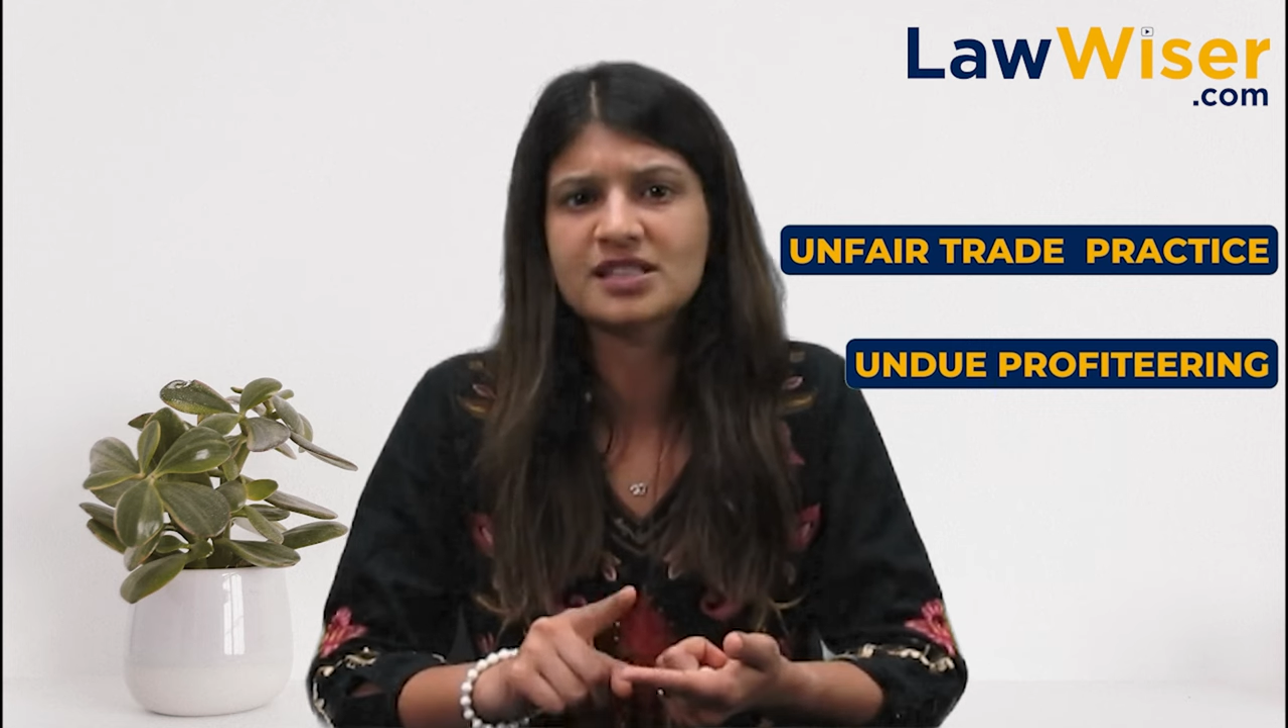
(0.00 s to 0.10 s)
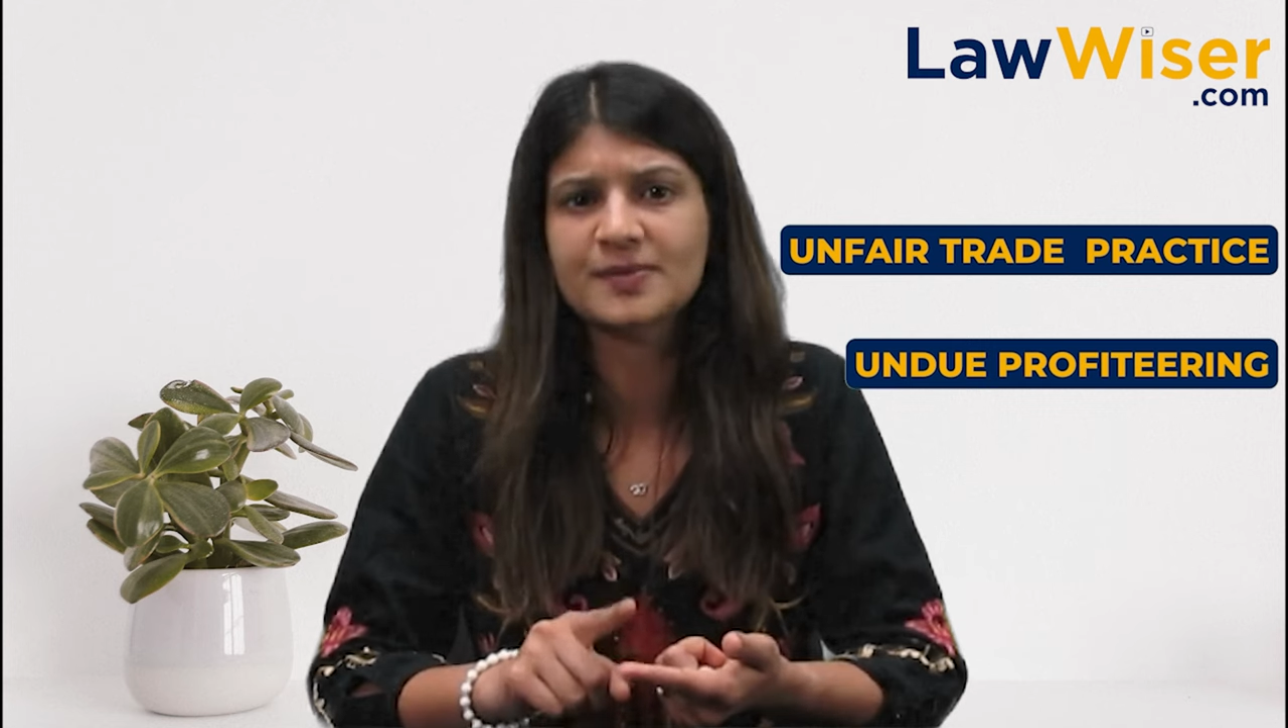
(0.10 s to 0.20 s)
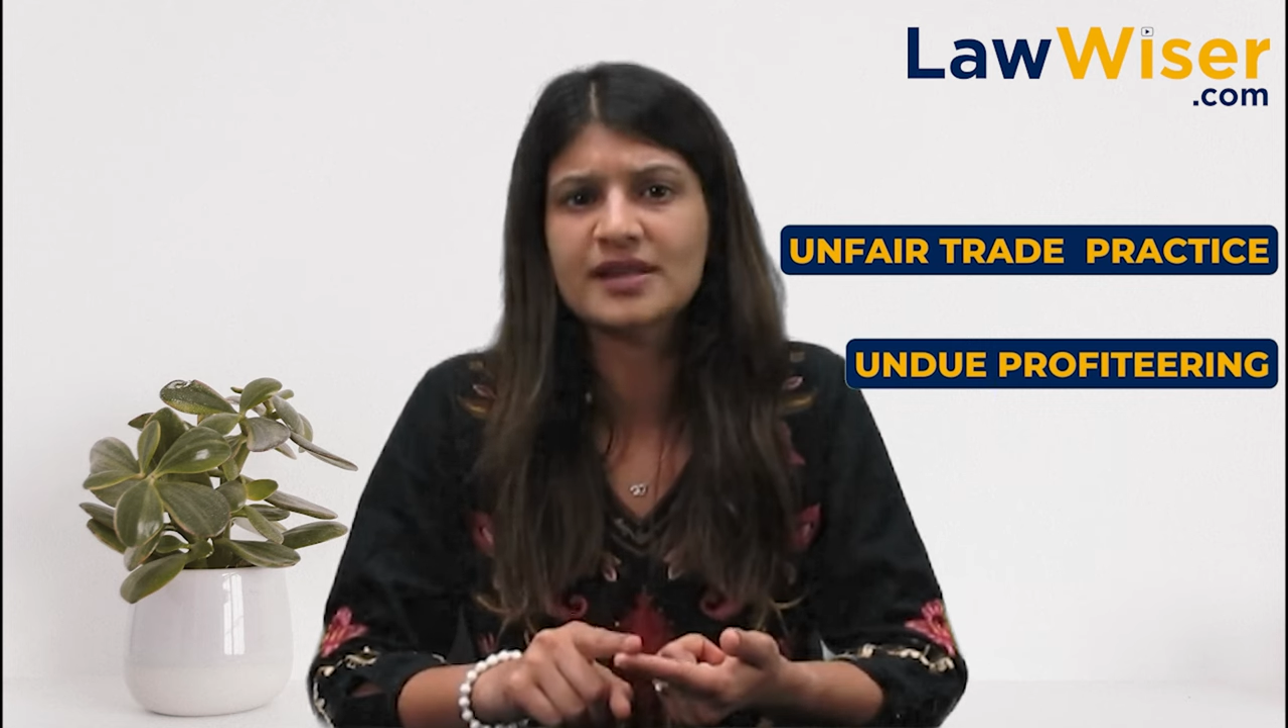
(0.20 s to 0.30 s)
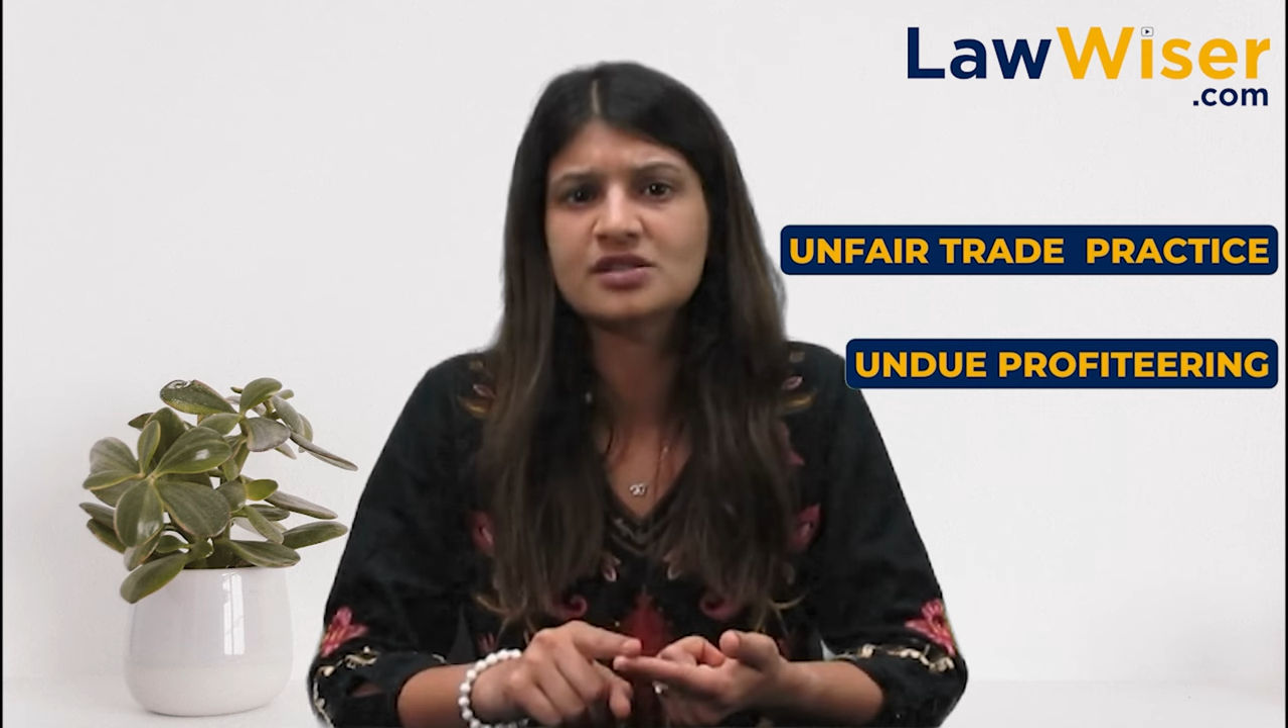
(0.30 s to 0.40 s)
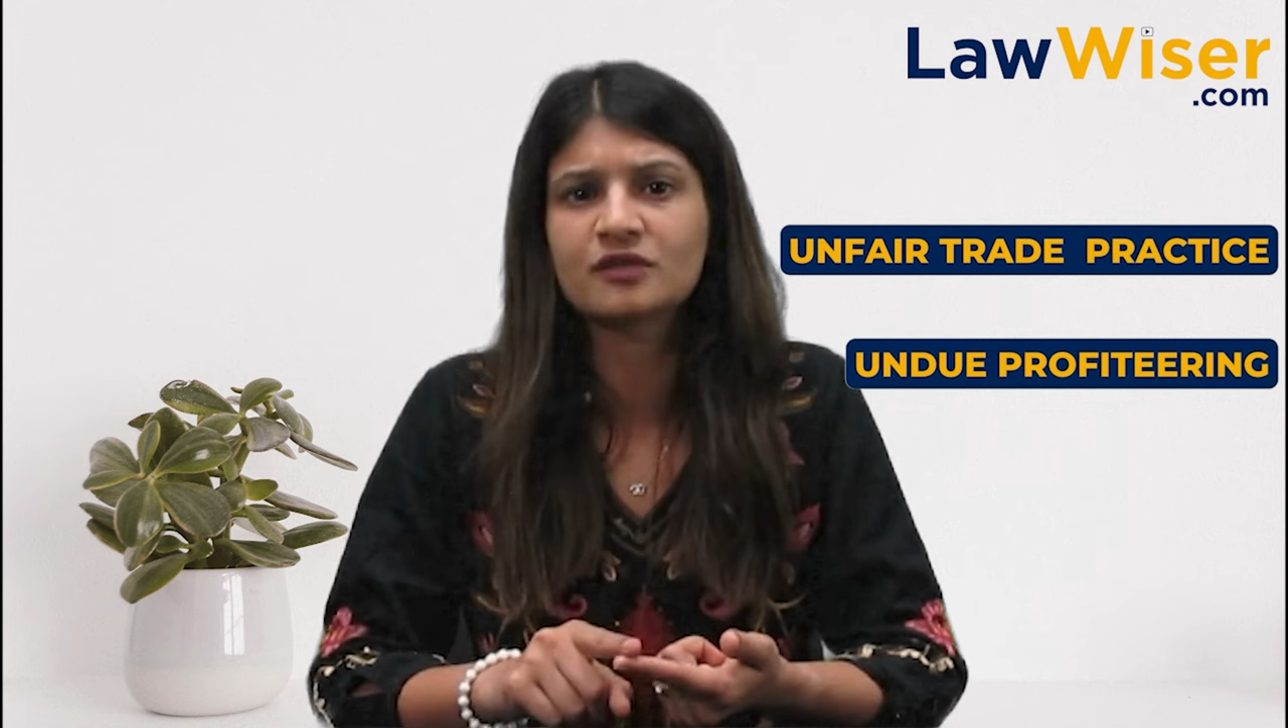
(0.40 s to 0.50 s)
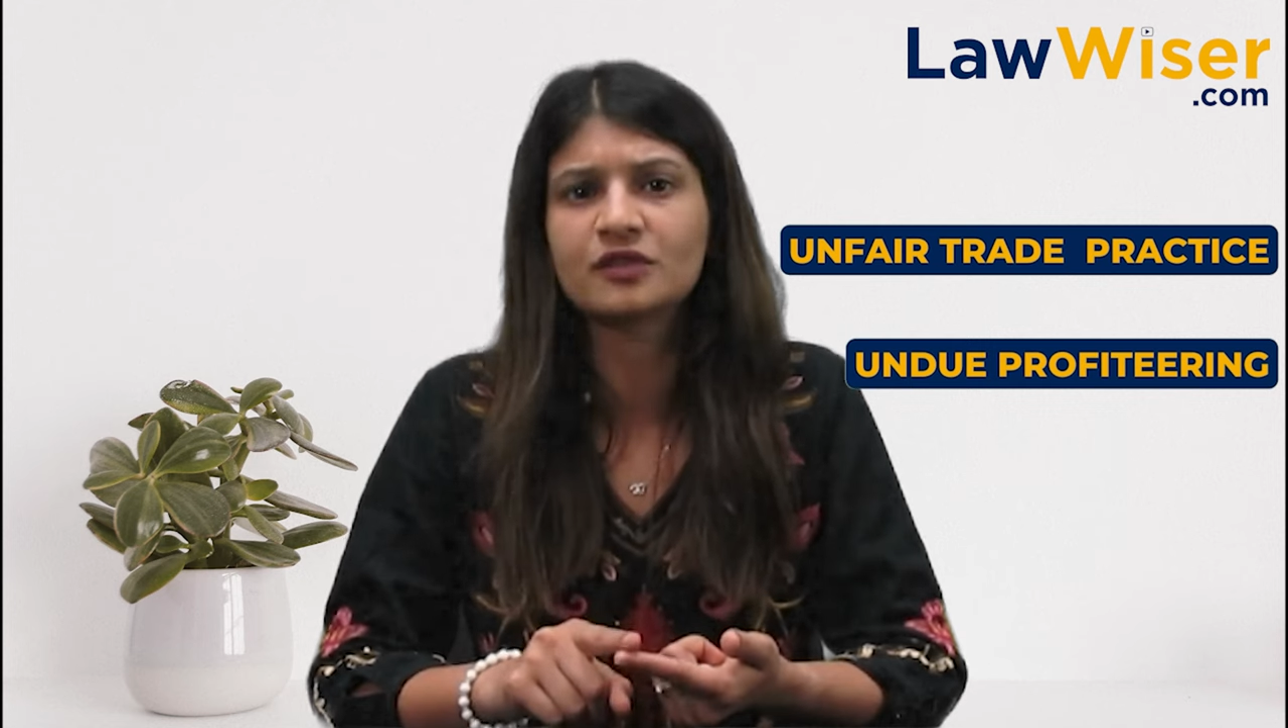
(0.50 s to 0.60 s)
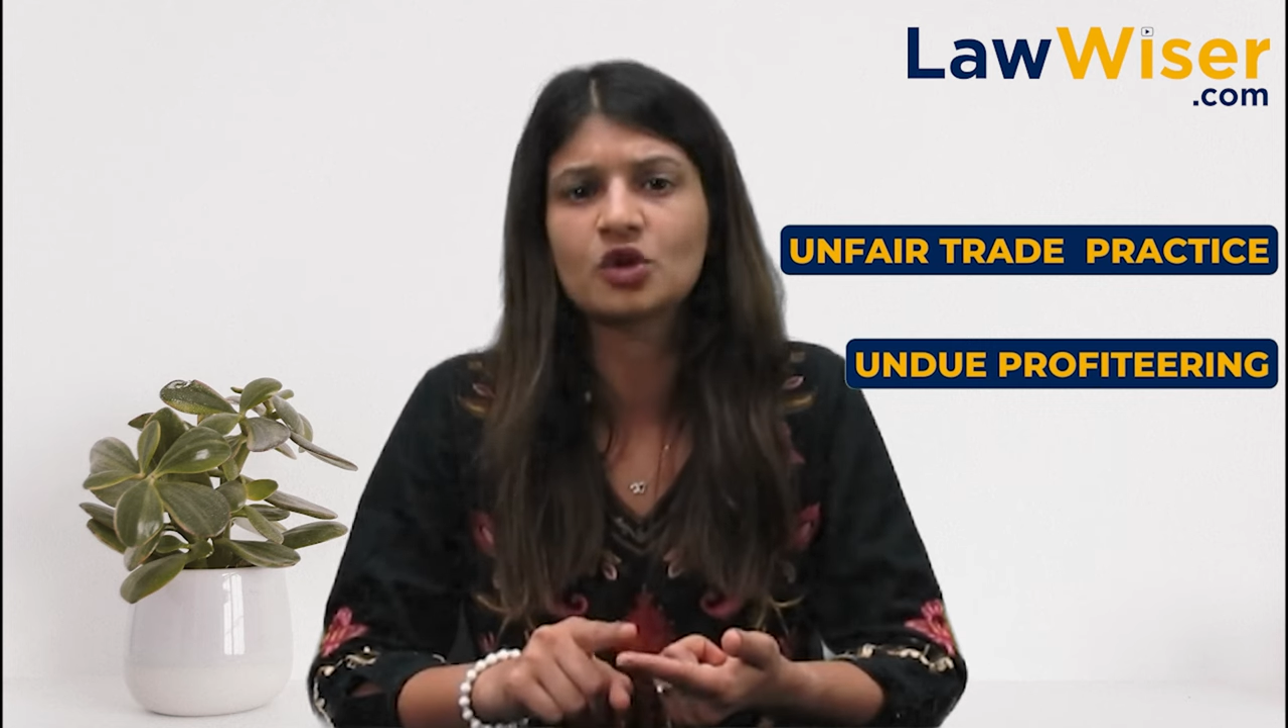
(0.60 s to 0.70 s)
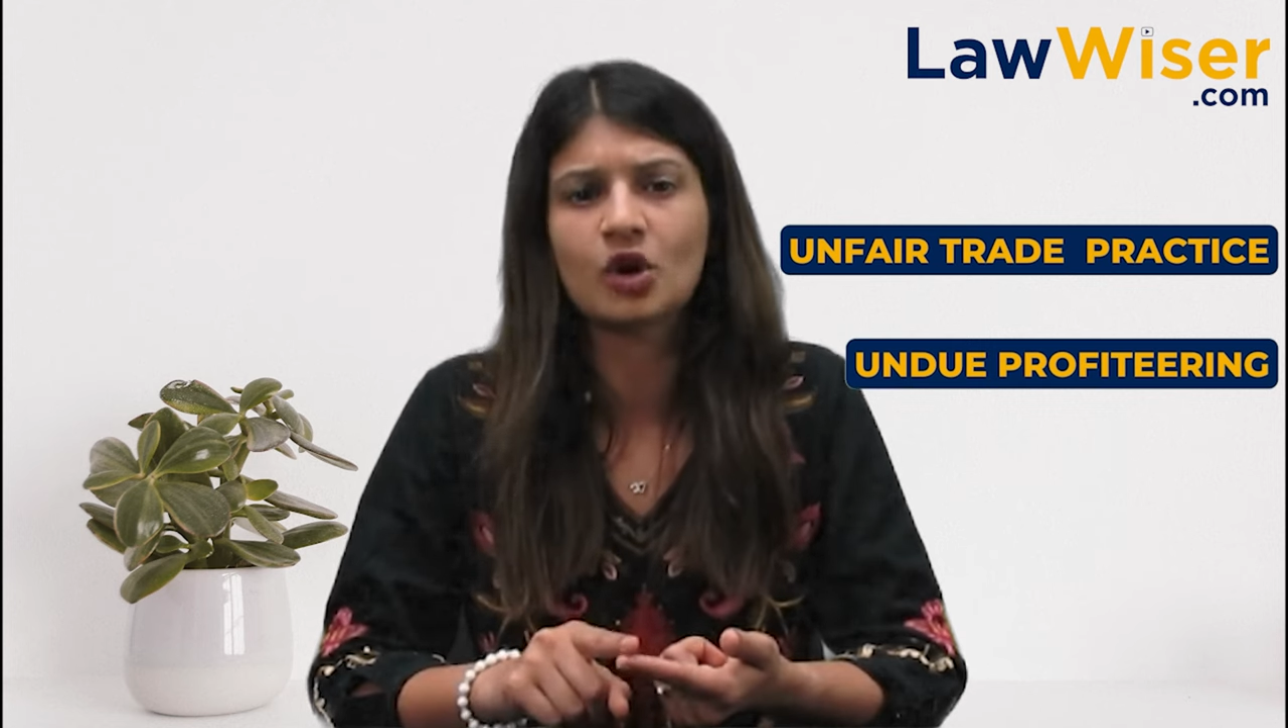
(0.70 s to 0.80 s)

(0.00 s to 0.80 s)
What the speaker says: expense of the